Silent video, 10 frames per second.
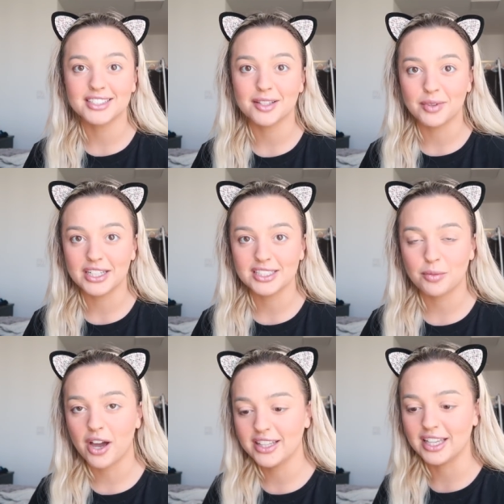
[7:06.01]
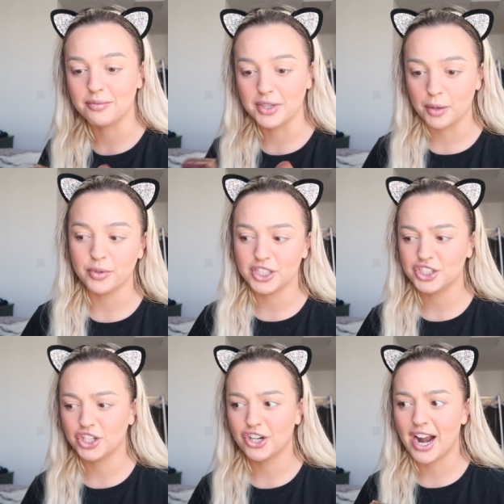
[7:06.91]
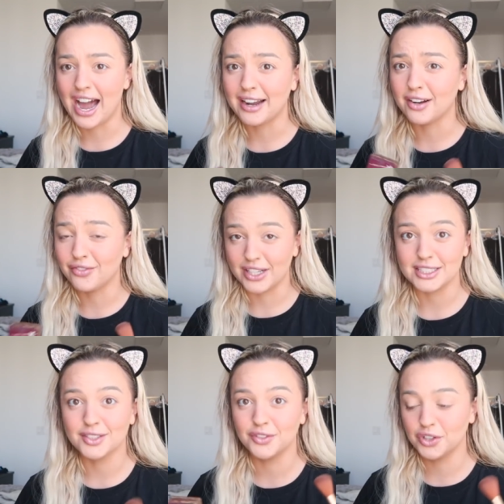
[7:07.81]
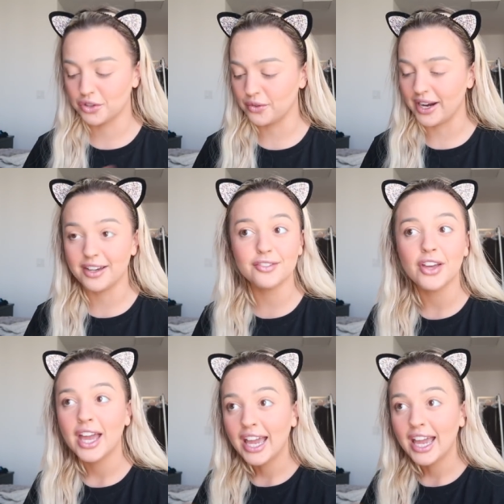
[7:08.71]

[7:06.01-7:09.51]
to the meeting spot and like meet up with each other at a festival or a rave